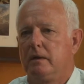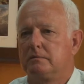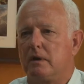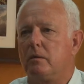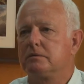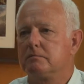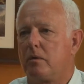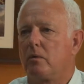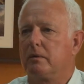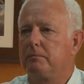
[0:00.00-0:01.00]
it's always
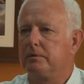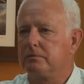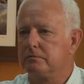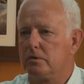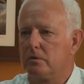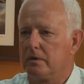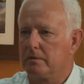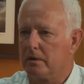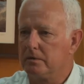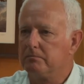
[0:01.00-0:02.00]
important to put the shoer in
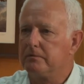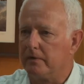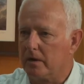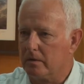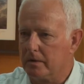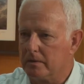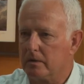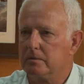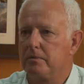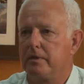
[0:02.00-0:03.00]
the loop, the farrier in the
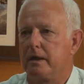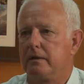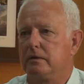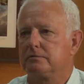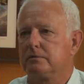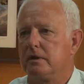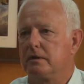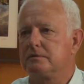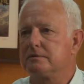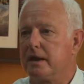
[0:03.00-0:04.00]
loop with that deal, so he
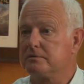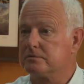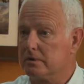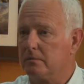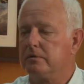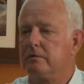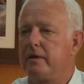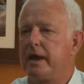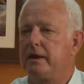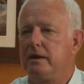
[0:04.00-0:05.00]
understands the trouble you had.